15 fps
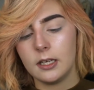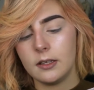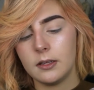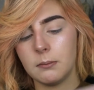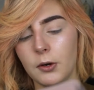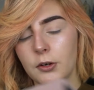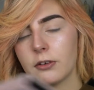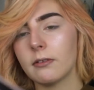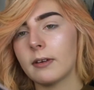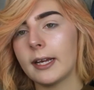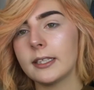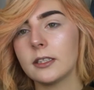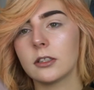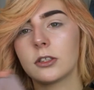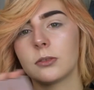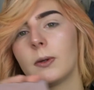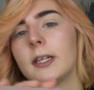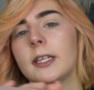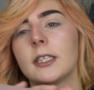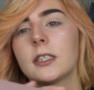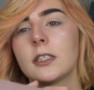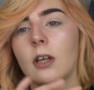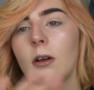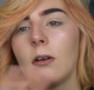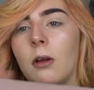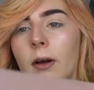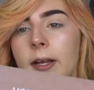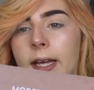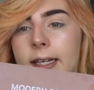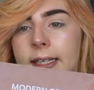the Modern Renaissance one is so
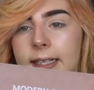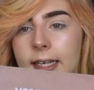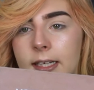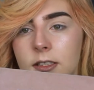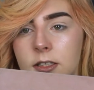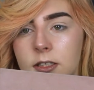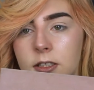light and it gets